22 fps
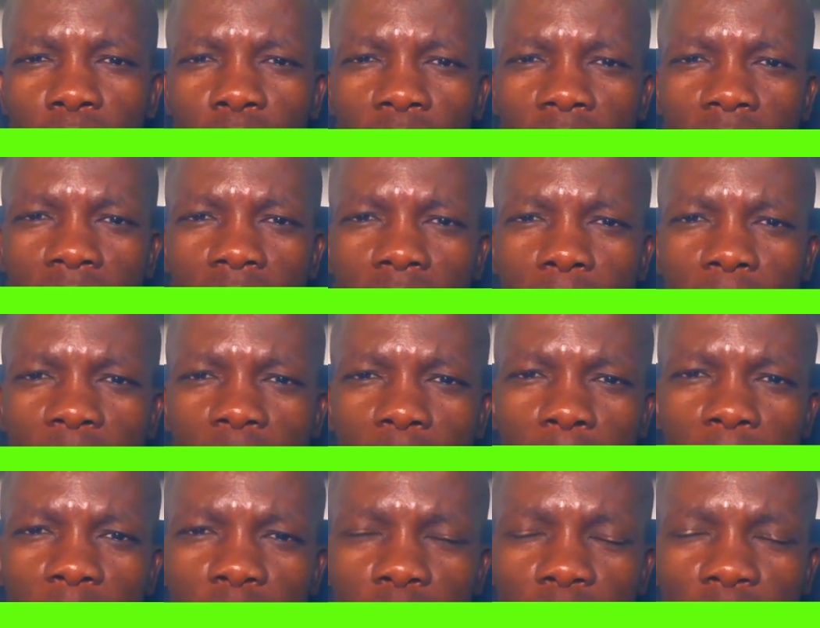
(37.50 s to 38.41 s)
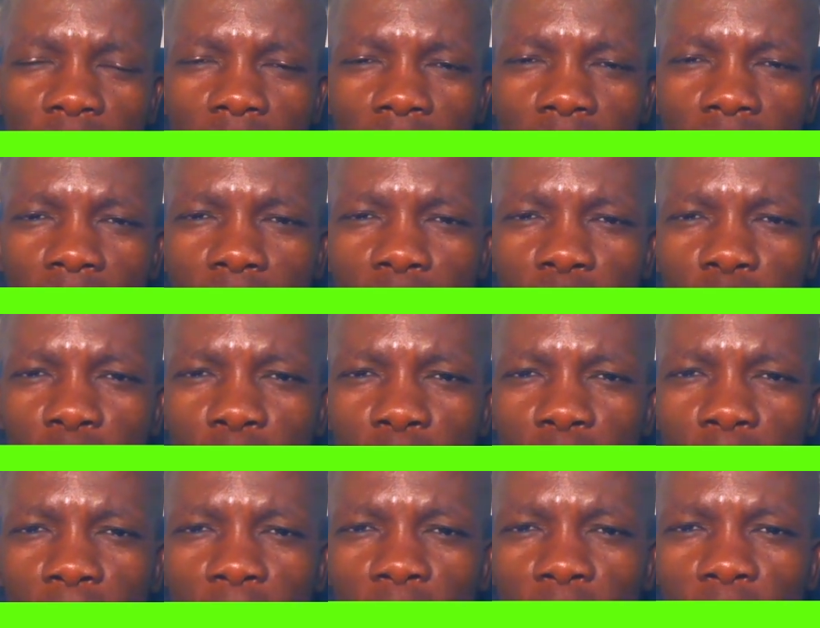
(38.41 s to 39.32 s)
viewers and subscribers of A V G
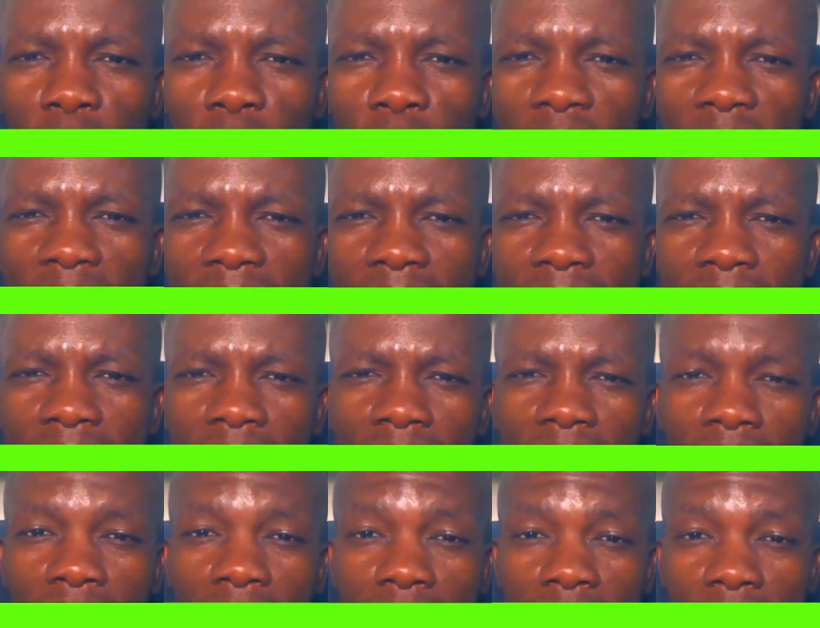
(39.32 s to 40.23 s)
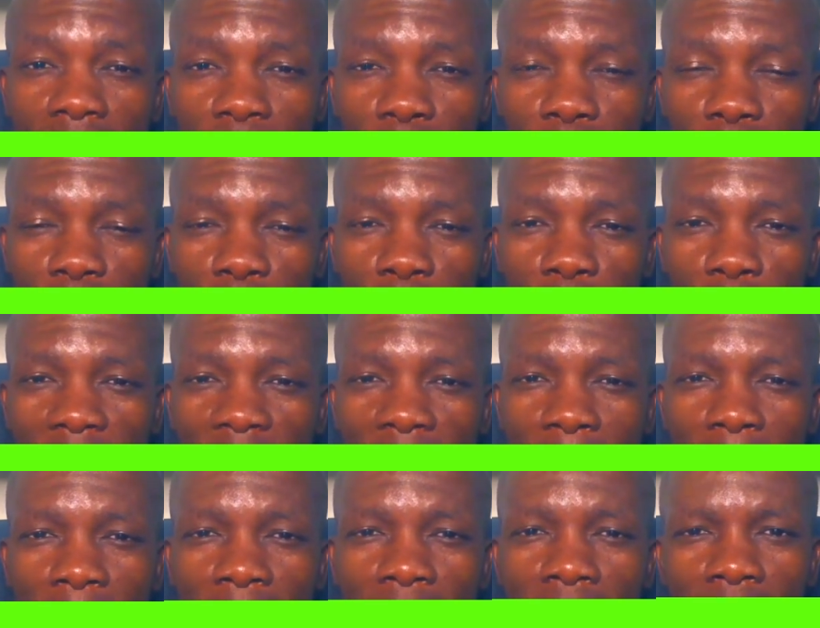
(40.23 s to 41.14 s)
News. Polisi, the son of Nobe,
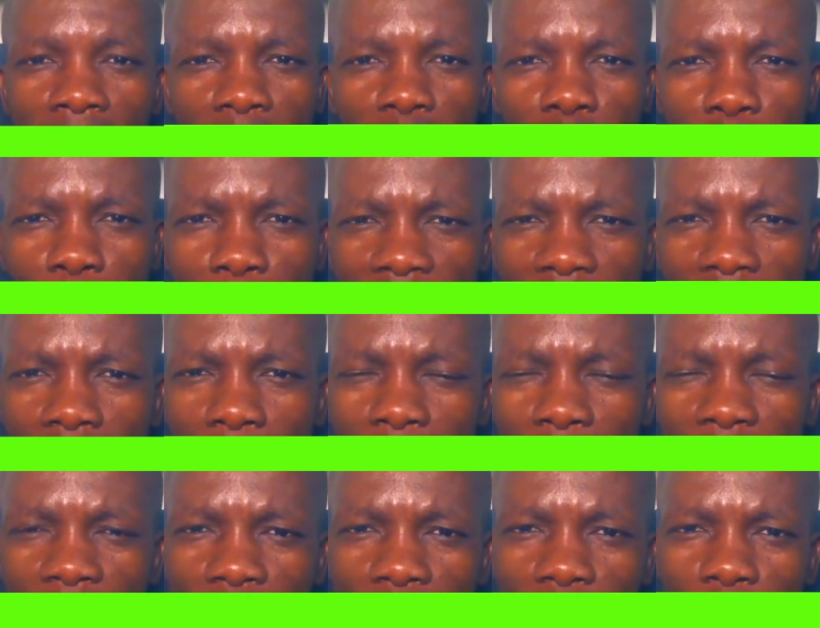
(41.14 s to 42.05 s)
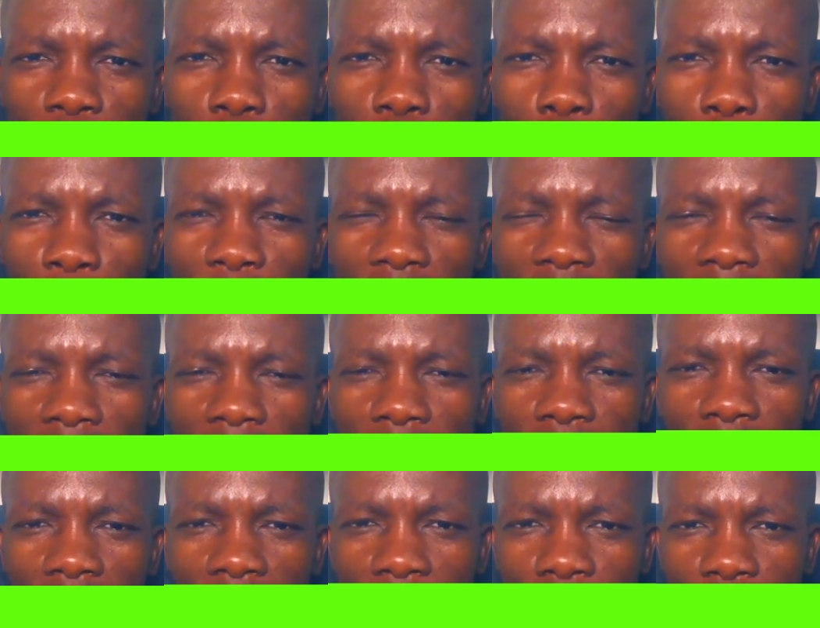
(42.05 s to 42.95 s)
is my name, and I hope I
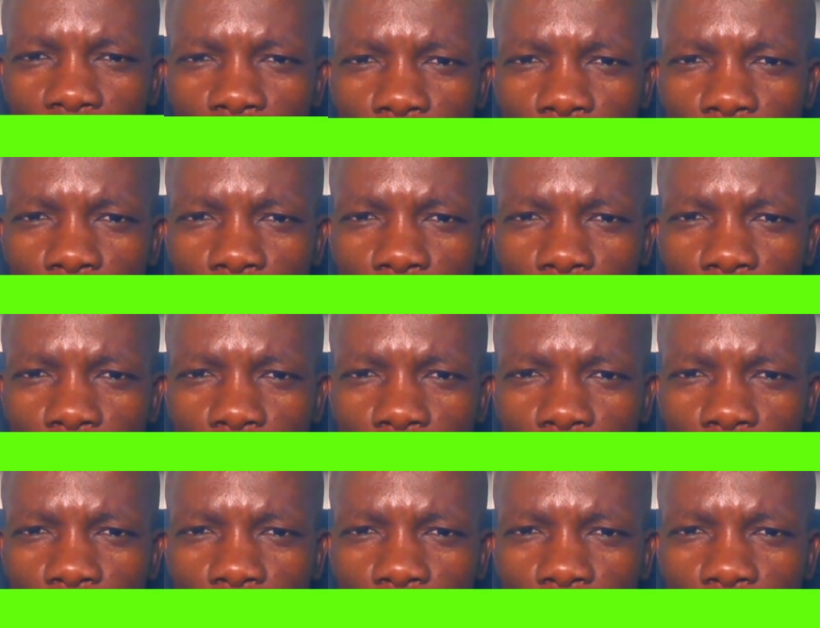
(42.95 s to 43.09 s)
find